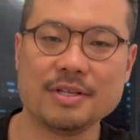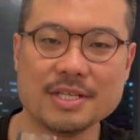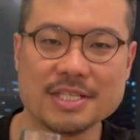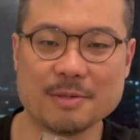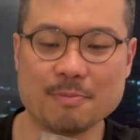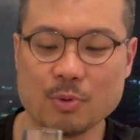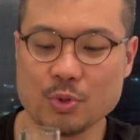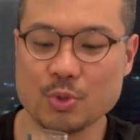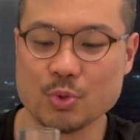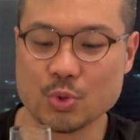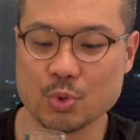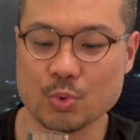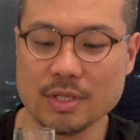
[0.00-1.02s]
you're supposed to
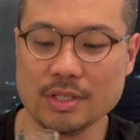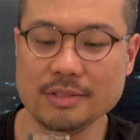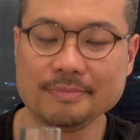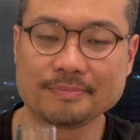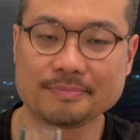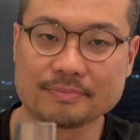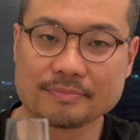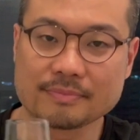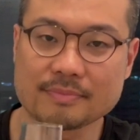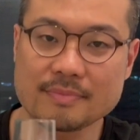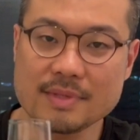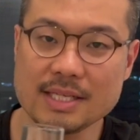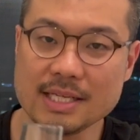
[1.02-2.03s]
swirl
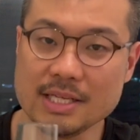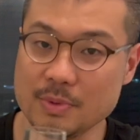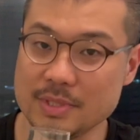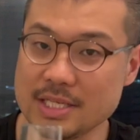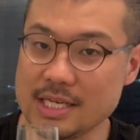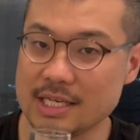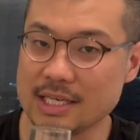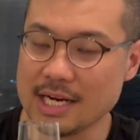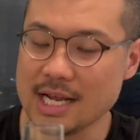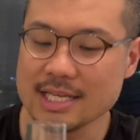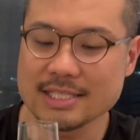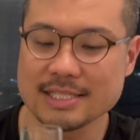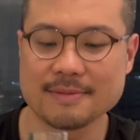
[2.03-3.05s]
the whiskey in a
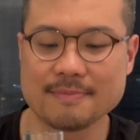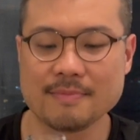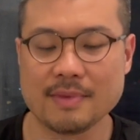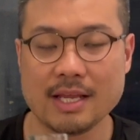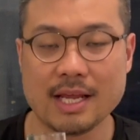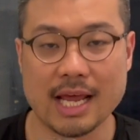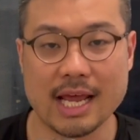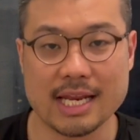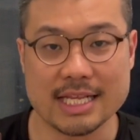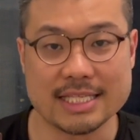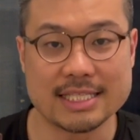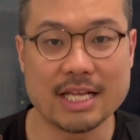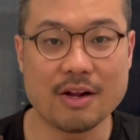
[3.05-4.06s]
glass, and
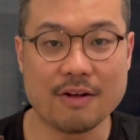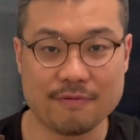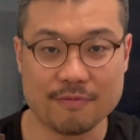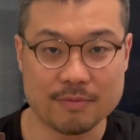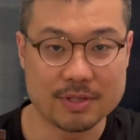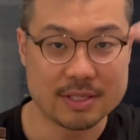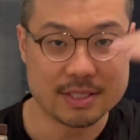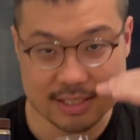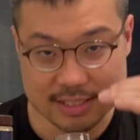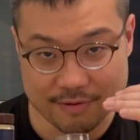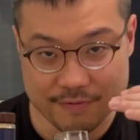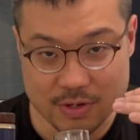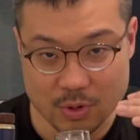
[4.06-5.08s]
instead of
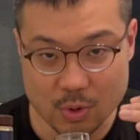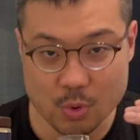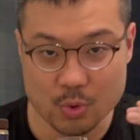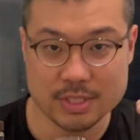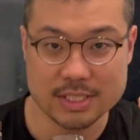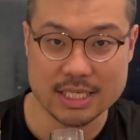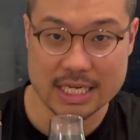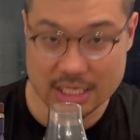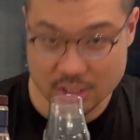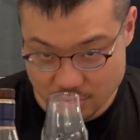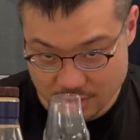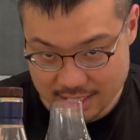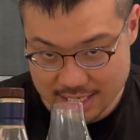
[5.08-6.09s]
stuffing your nose
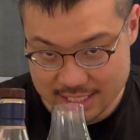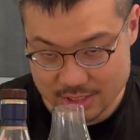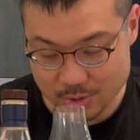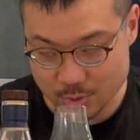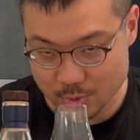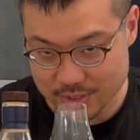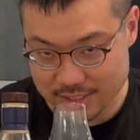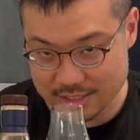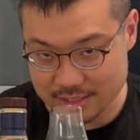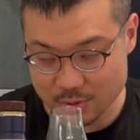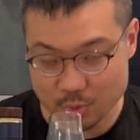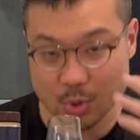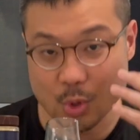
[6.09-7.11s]
into the glass
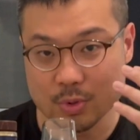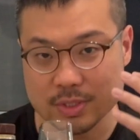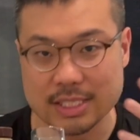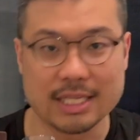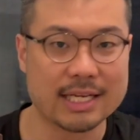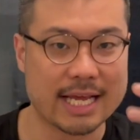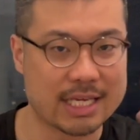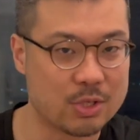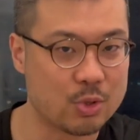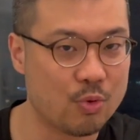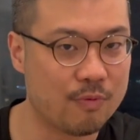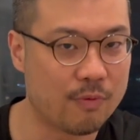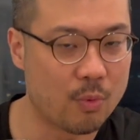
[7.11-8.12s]
to nose it like you
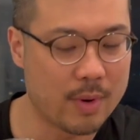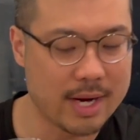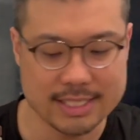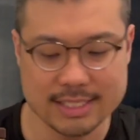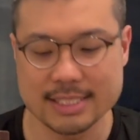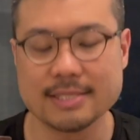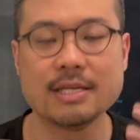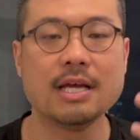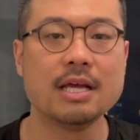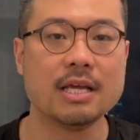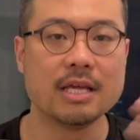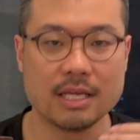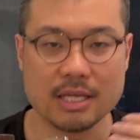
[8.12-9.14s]
do for wines,
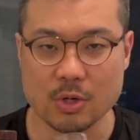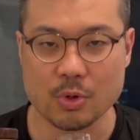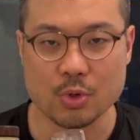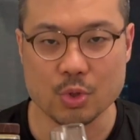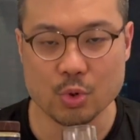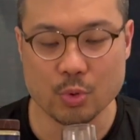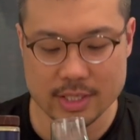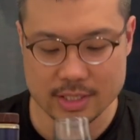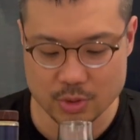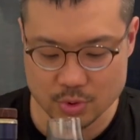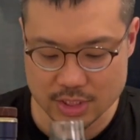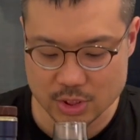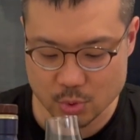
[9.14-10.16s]
you
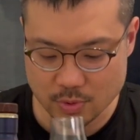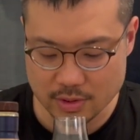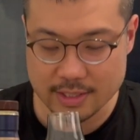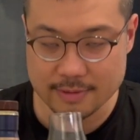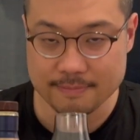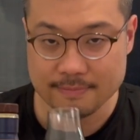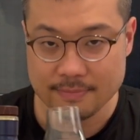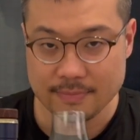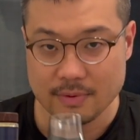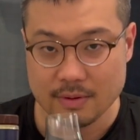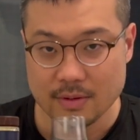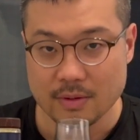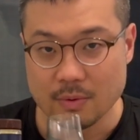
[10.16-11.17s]
just swirl it
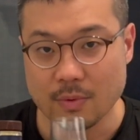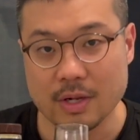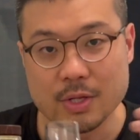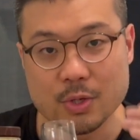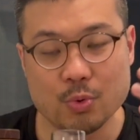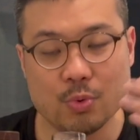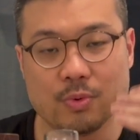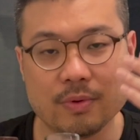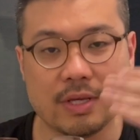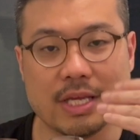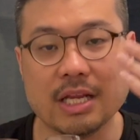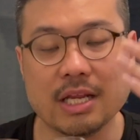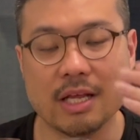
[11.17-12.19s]
while you
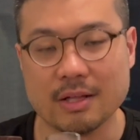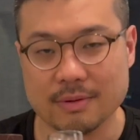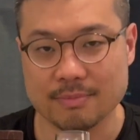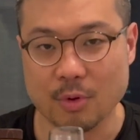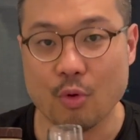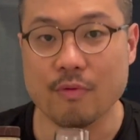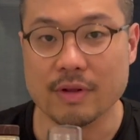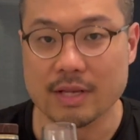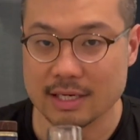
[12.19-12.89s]
inhale over the